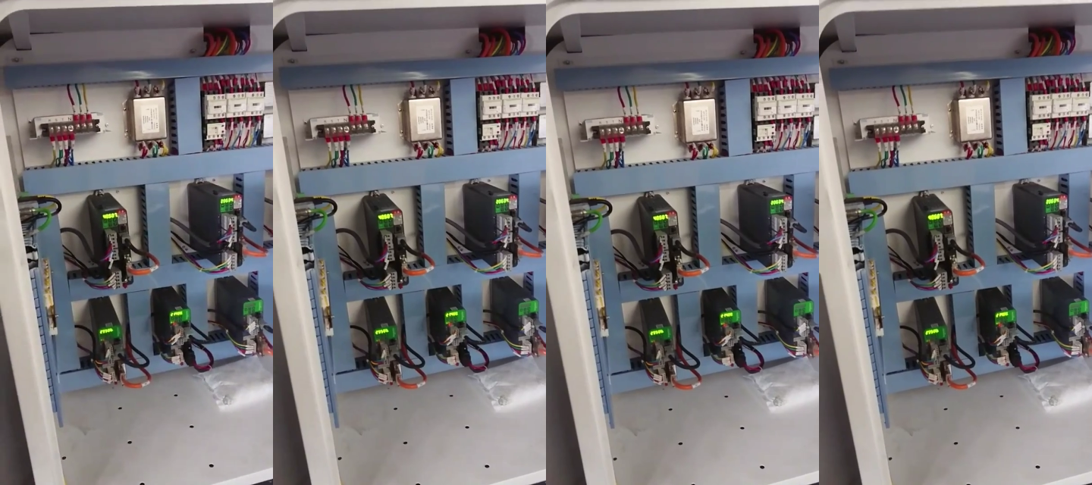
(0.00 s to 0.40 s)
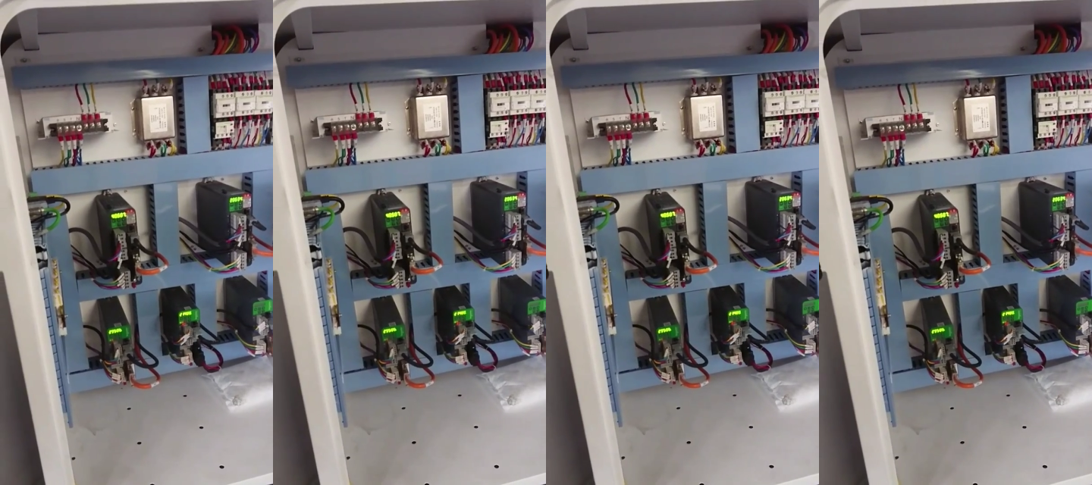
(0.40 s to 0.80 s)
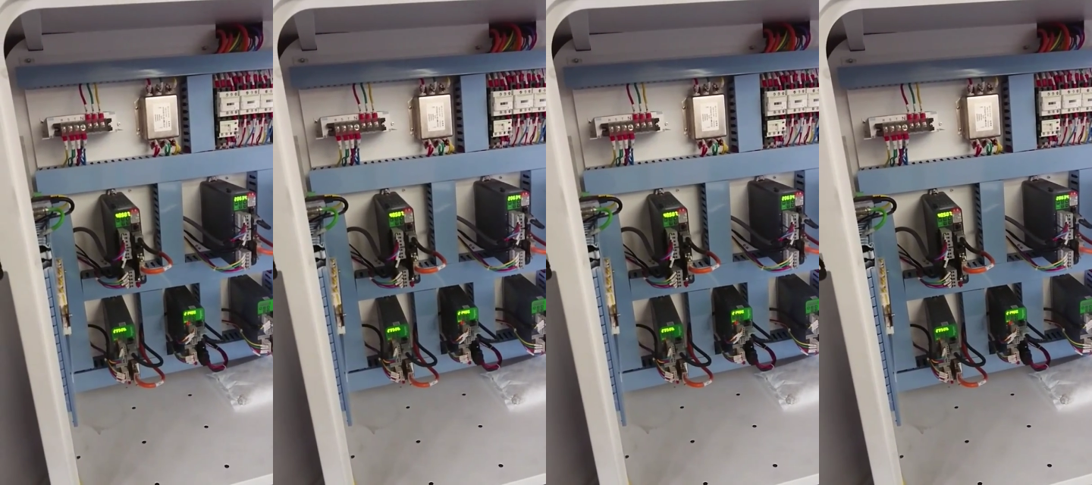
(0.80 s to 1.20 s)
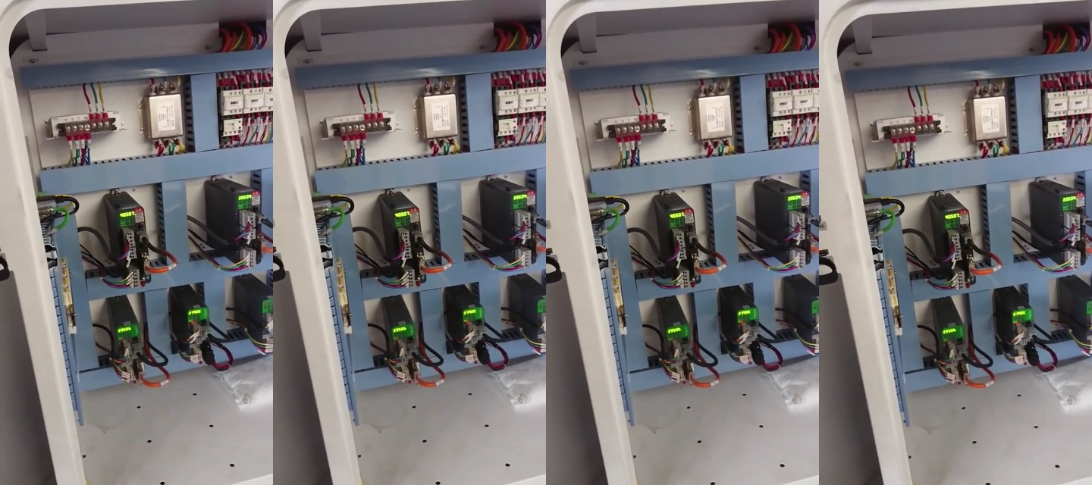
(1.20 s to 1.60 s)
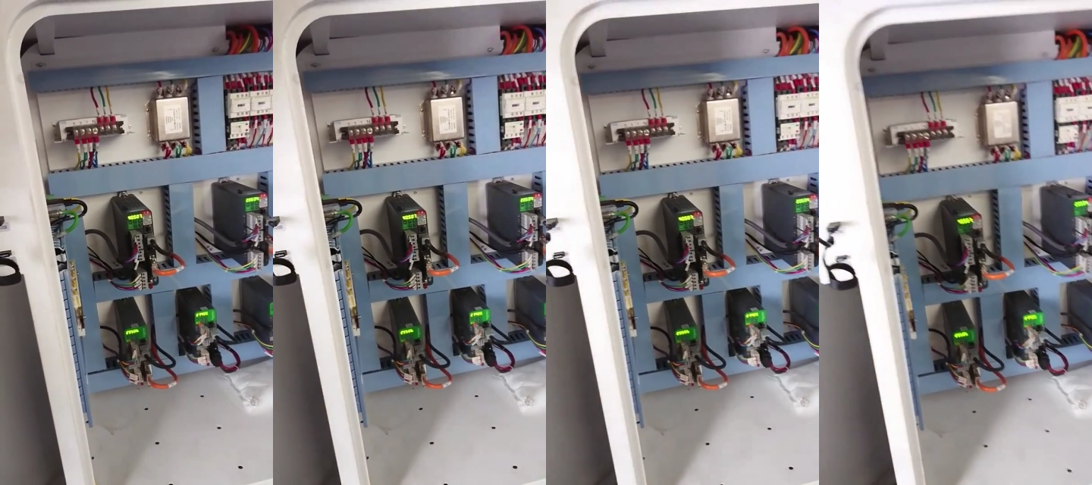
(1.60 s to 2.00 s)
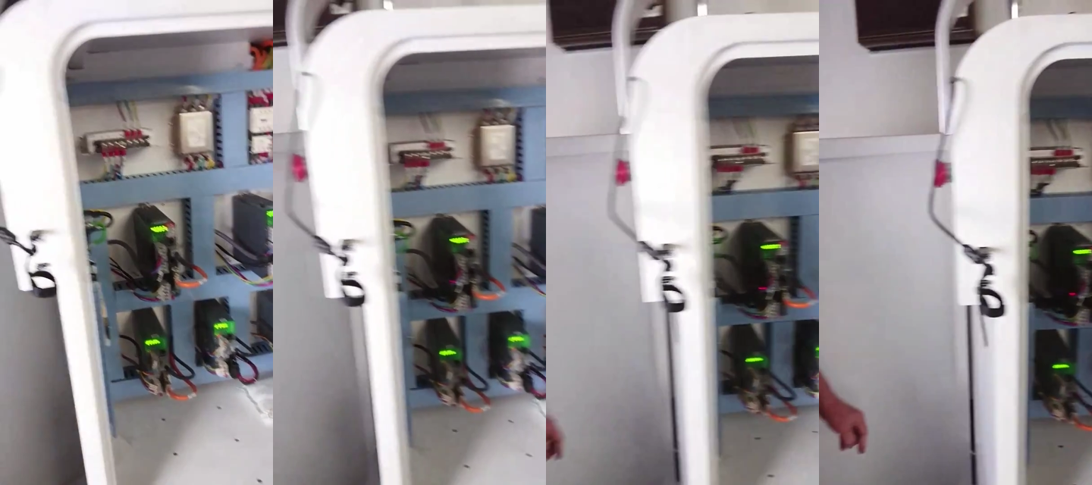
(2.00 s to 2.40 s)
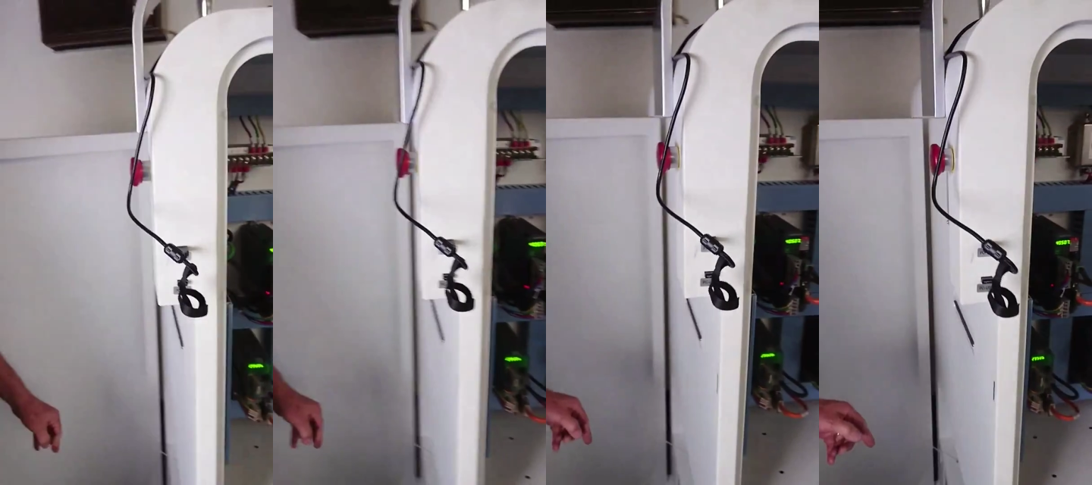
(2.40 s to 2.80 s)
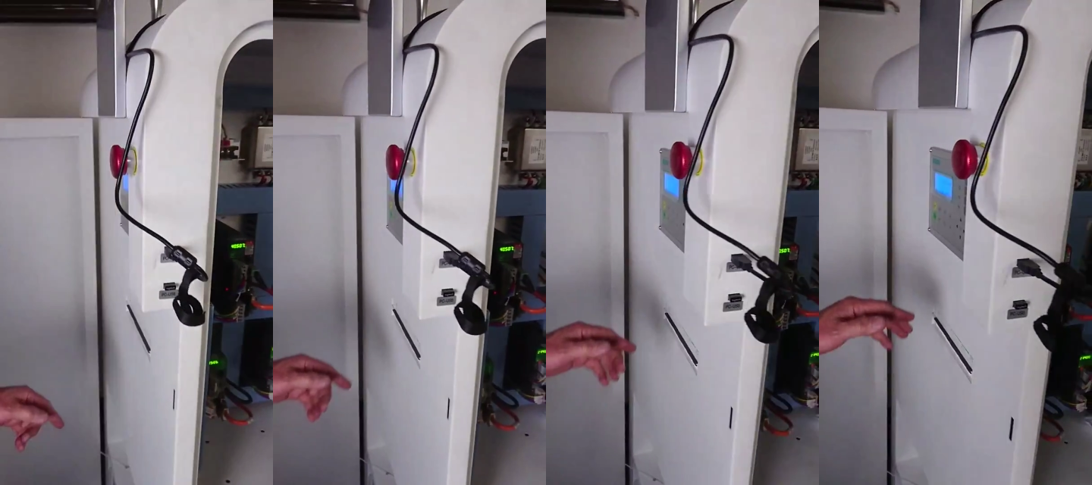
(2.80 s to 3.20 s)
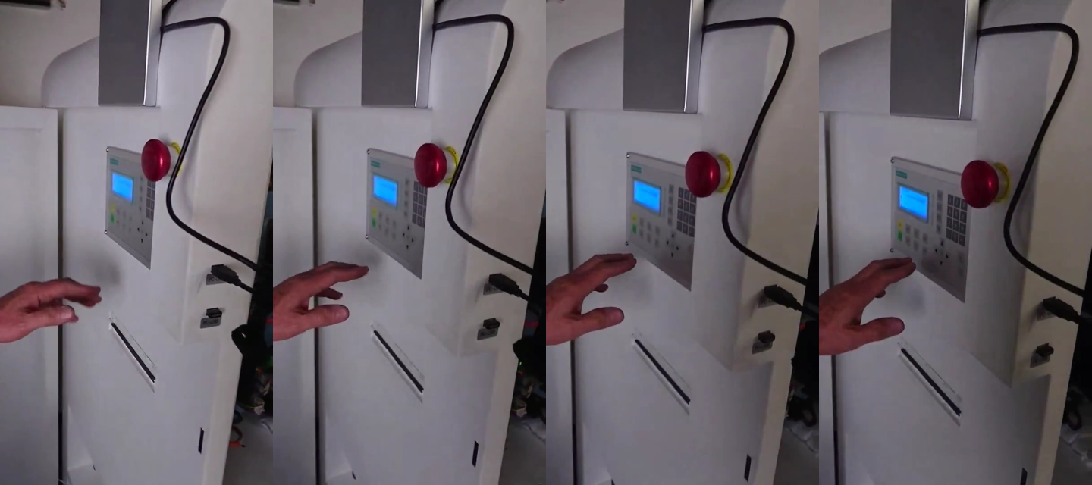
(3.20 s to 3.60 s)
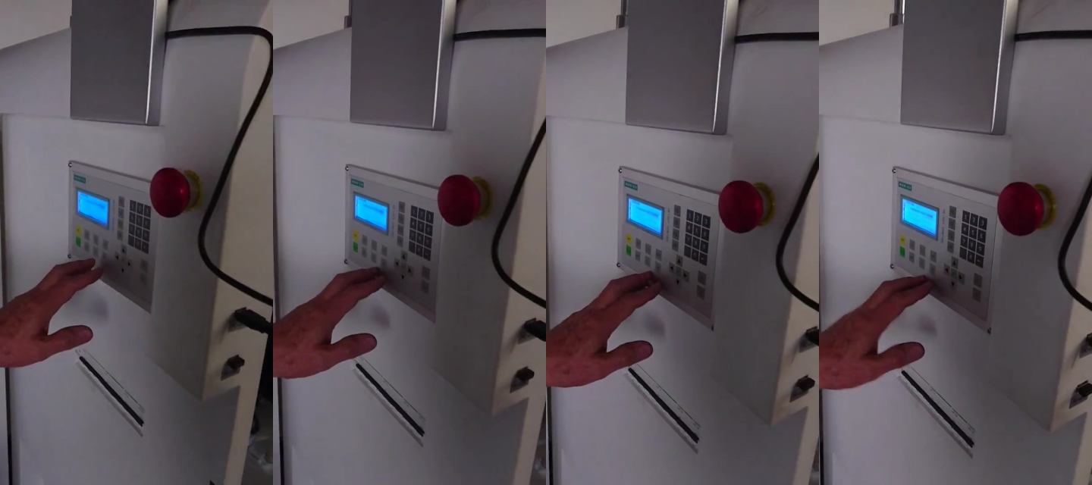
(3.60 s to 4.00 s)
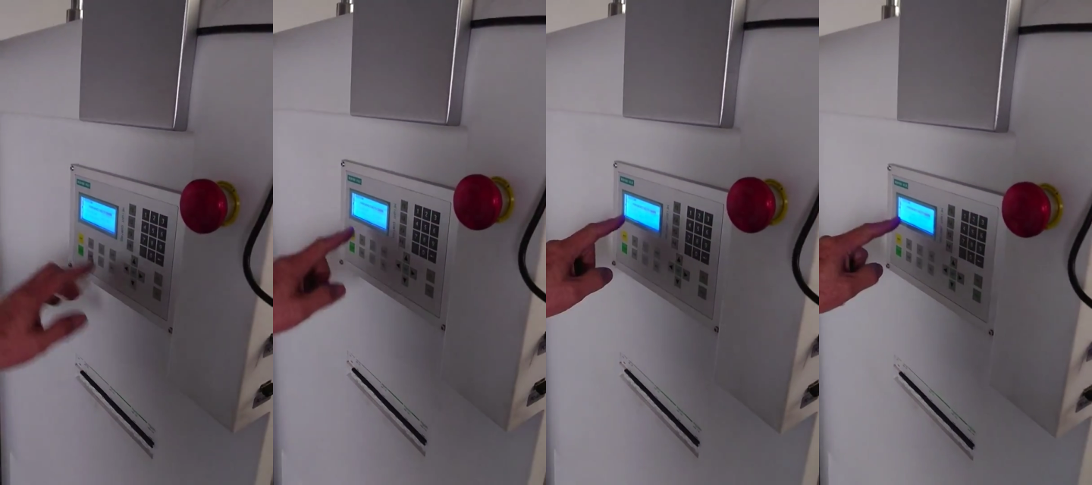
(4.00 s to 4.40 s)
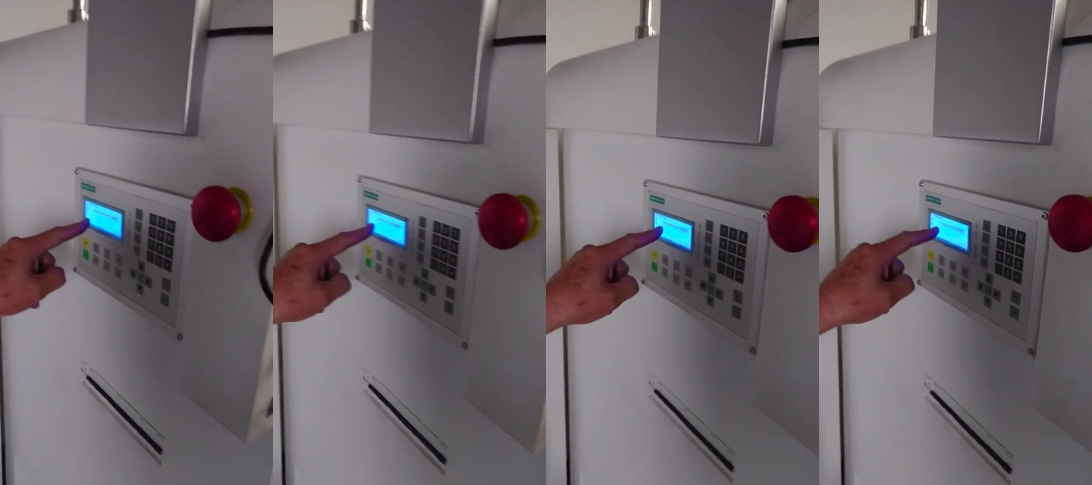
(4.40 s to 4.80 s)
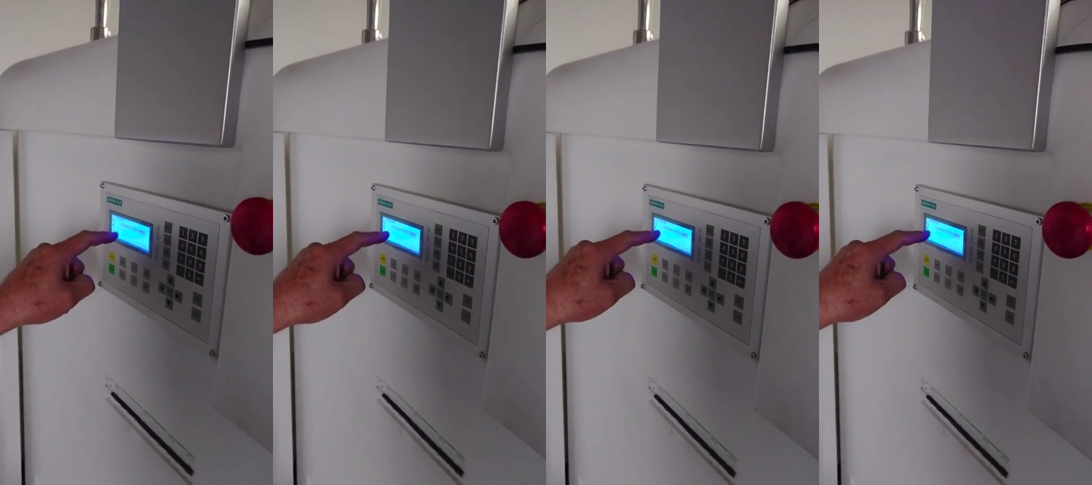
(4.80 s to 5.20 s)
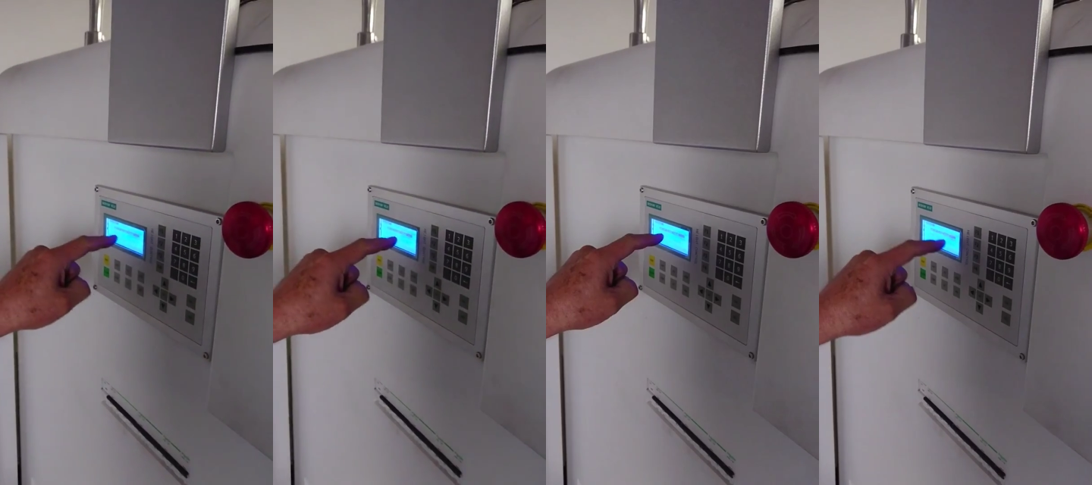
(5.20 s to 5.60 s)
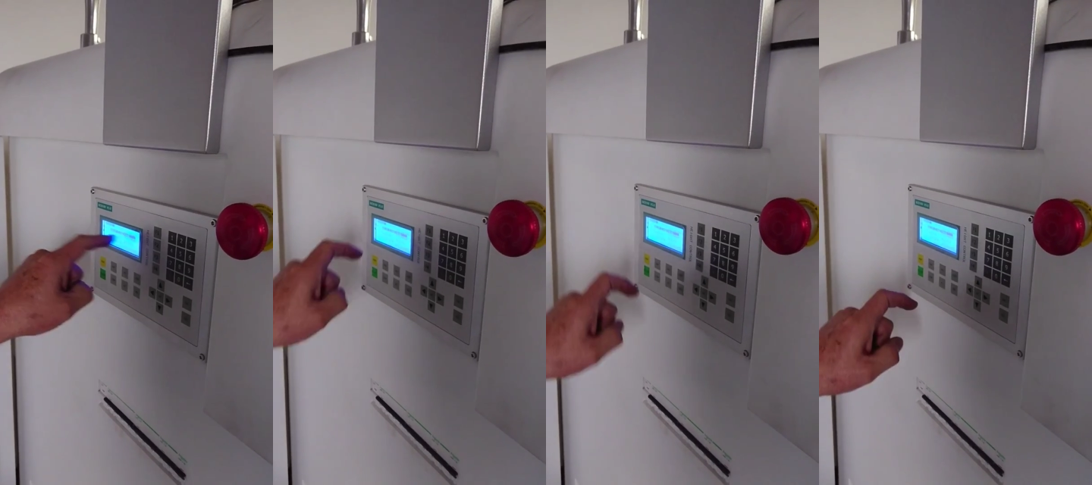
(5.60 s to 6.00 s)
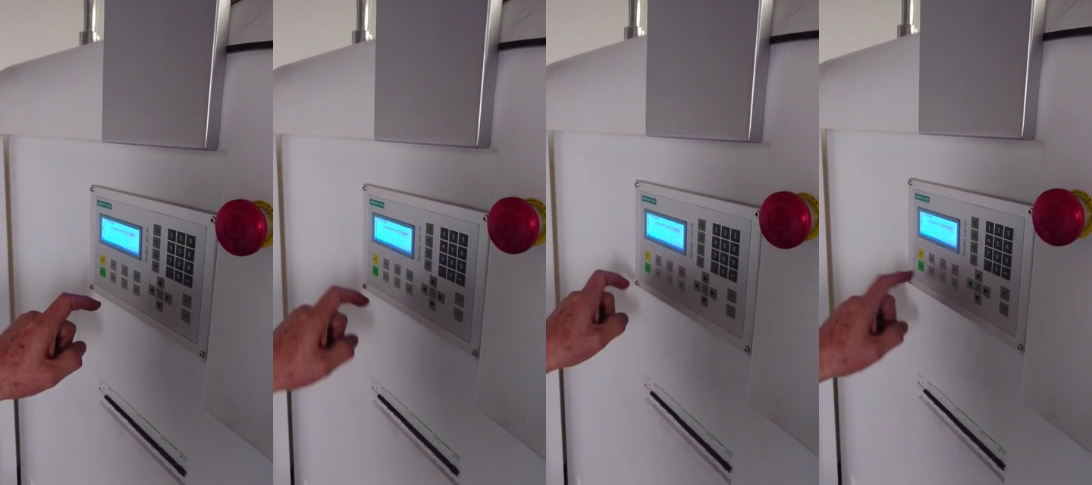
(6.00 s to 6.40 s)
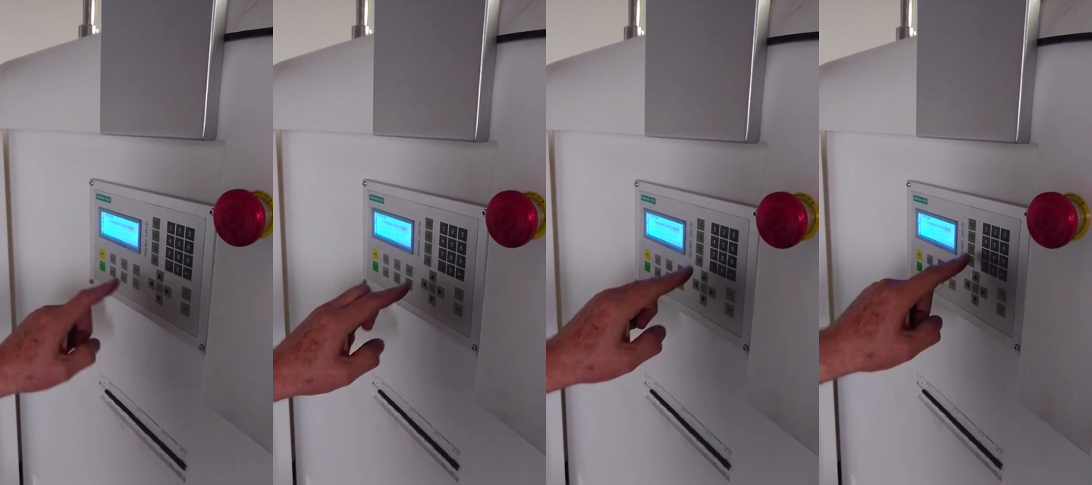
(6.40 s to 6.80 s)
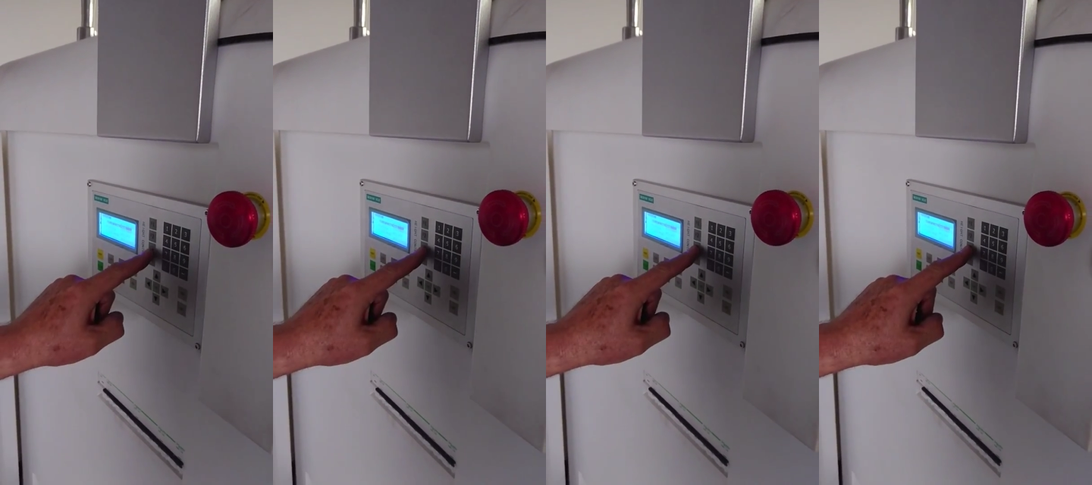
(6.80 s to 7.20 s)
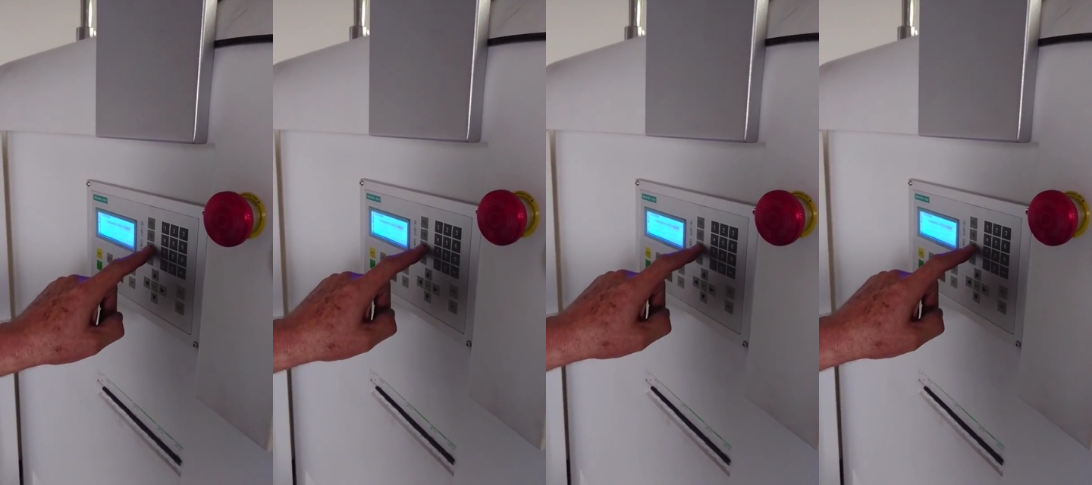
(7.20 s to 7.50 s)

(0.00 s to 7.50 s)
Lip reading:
Nobody's mouth can be seen.